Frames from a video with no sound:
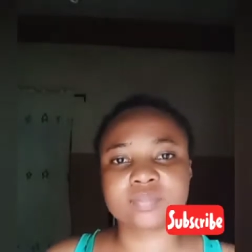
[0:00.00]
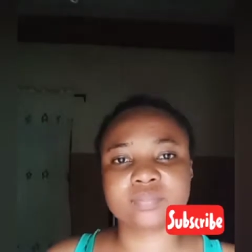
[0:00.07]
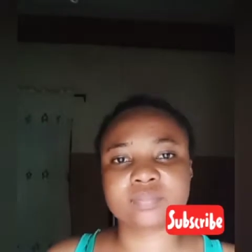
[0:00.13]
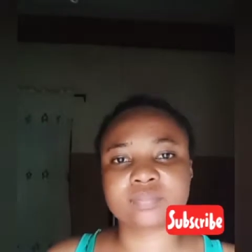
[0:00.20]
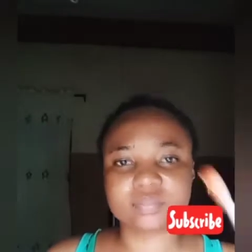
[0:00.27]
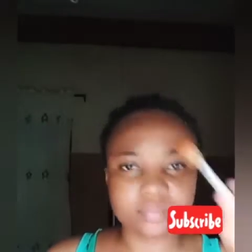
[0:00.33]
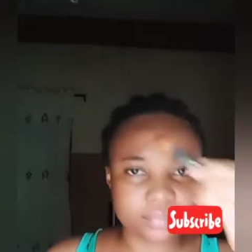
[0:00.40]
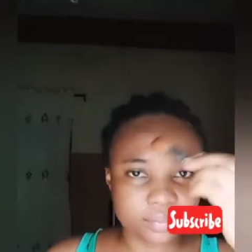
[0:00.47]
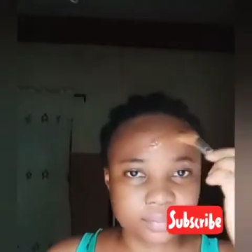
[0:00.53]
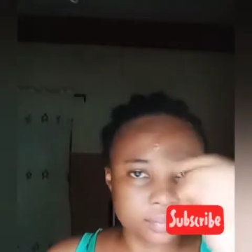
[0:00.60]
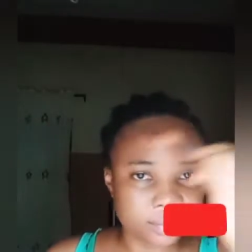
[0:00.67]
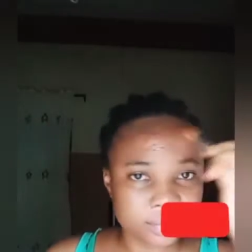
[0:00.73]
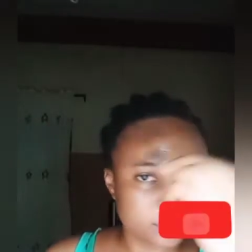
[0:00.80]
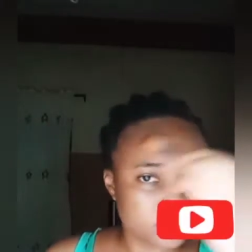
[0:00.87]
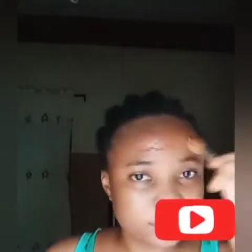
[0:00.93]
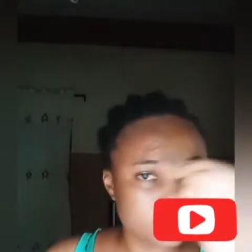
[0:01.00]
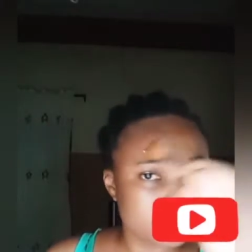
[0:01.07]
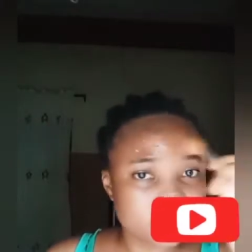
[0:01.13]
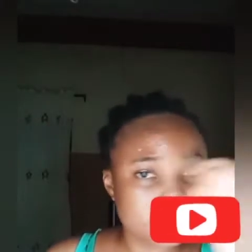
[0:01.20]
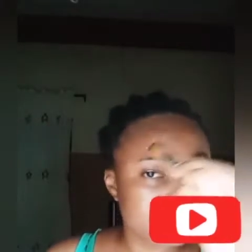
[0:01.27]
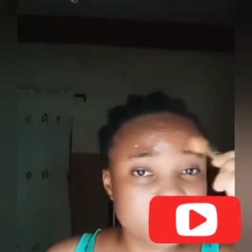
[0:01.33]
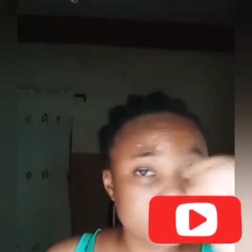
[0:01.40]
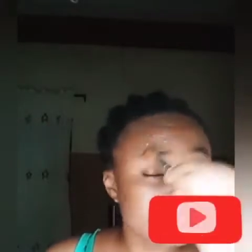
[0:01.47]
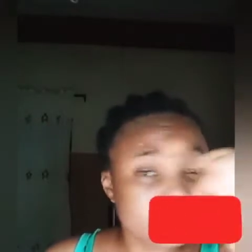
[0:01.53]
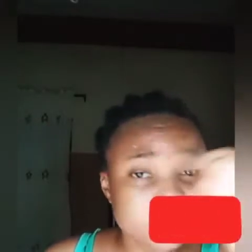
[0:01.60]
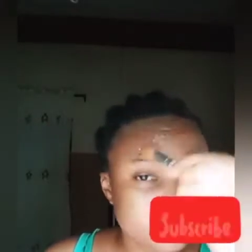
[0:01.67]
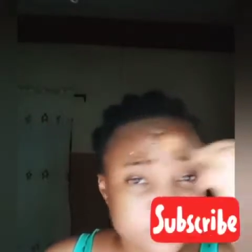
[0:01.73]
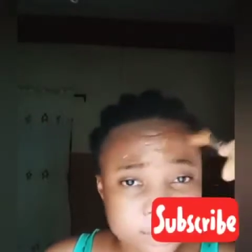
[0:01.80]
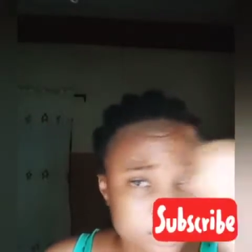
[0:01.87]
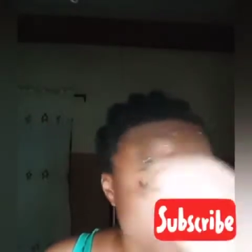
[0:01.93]
it's very very simple
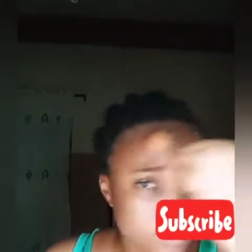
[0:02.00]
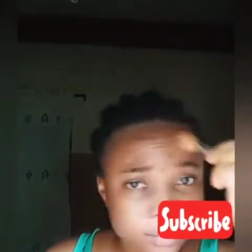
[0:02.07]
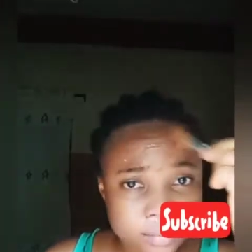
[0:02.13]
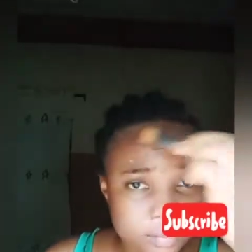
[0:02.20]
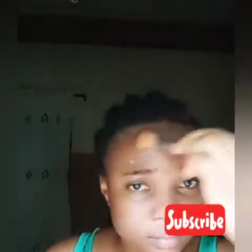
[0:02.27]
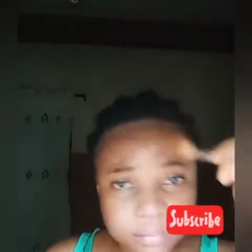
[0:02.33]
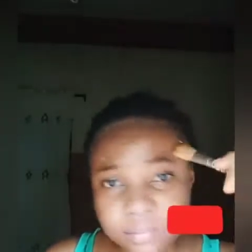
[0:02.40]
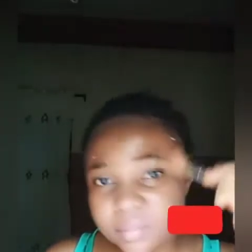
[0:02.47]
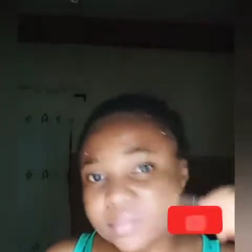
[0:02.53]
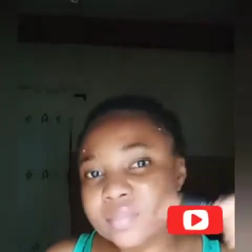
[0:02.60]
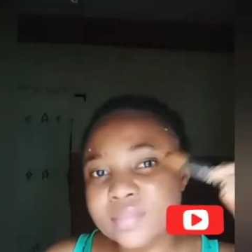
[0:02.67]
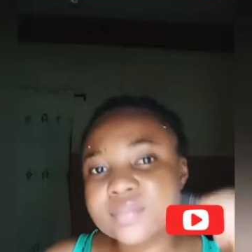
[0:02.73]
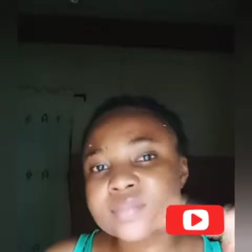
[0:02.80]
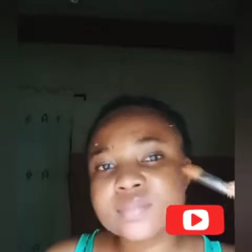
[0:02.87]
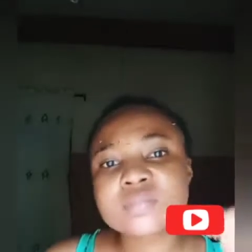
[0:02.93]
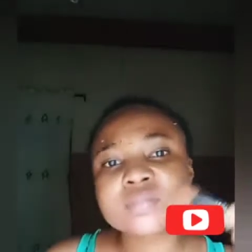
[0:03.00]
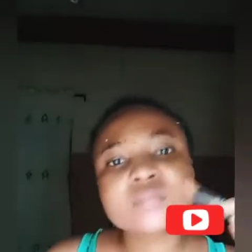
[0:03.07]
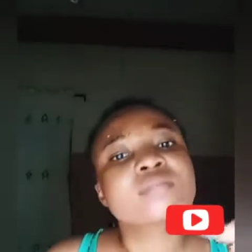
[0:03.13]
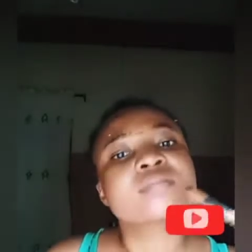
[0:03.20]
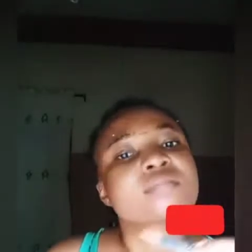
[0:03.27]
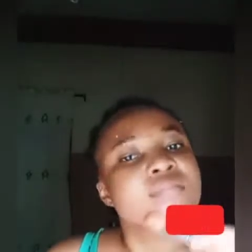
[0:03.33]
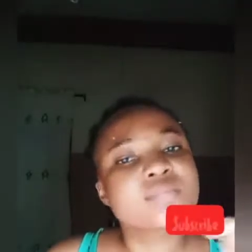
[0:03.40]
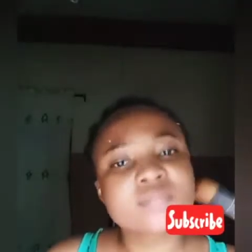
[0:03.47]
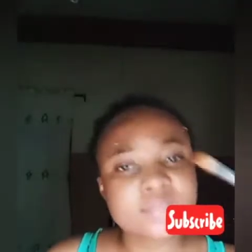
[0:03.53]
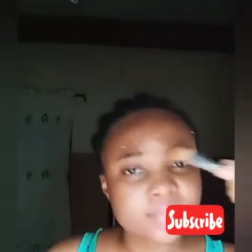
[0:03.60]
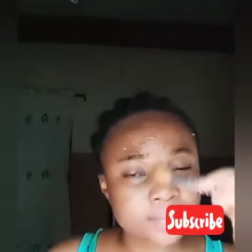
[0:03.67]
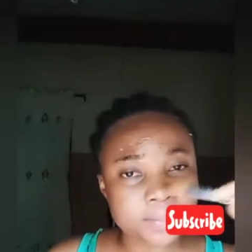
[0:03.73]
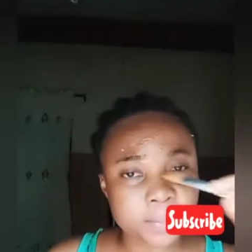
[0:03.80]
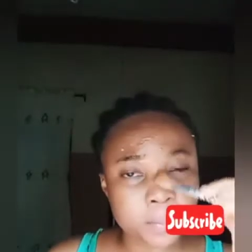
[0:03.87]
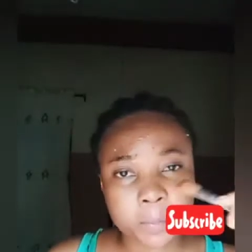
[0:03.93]
if you can do it fine it's
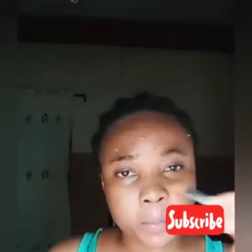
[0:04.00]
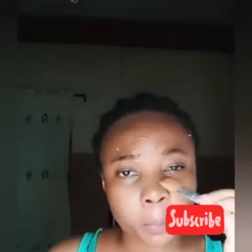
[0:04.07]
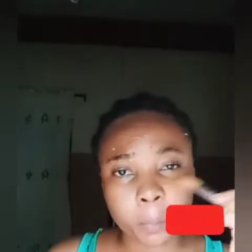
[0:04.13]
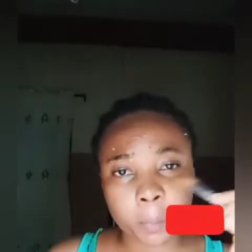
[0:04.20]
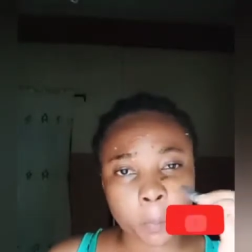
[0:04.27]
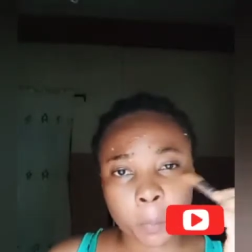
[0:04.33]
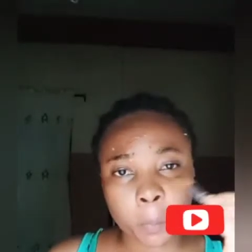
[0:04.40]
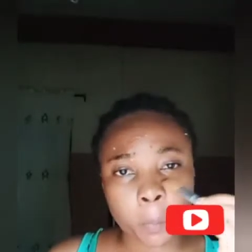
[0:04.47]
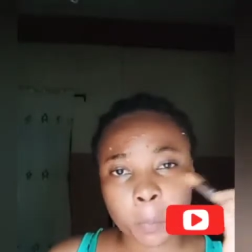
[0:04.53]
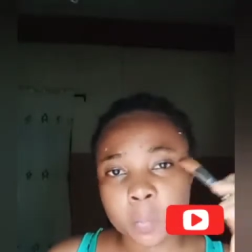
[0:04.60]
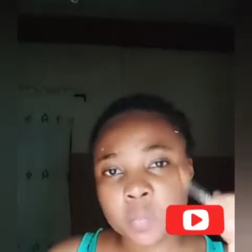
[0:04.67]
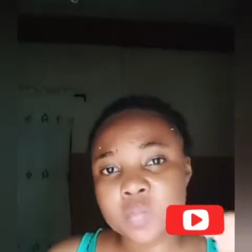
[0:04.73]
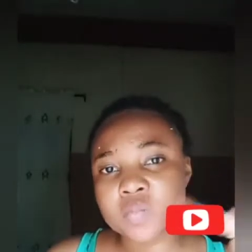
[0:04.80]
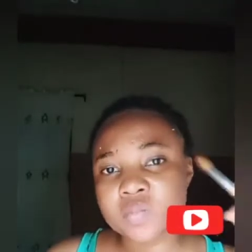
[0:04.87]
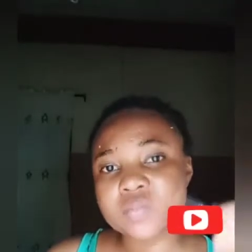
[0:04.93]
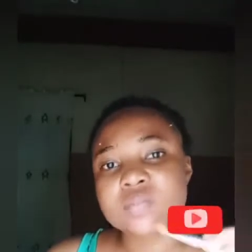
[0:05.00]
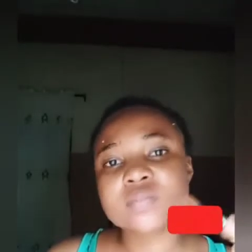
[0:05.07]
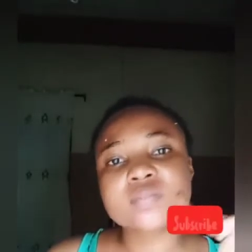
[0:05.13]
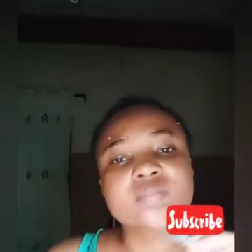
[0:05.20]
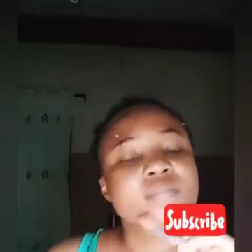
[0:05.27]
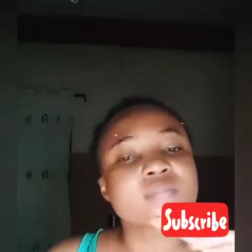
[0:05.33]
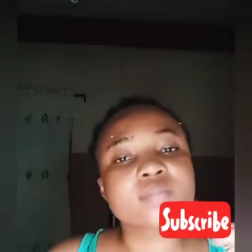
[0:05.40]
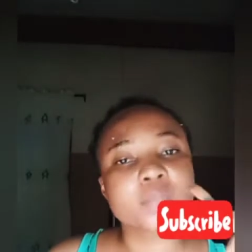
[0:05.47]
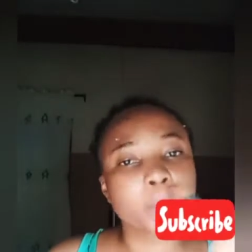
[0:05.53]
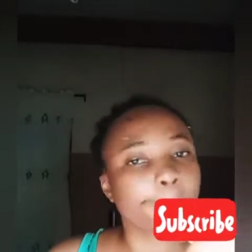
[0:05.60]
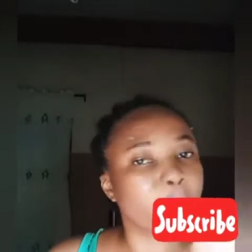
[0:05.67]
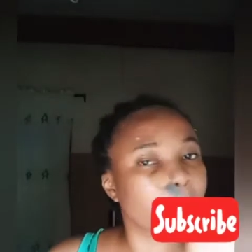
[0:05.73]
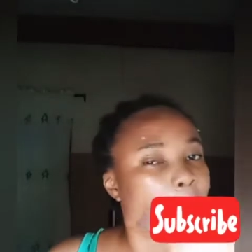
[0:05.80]
gonna help you glow your skin okay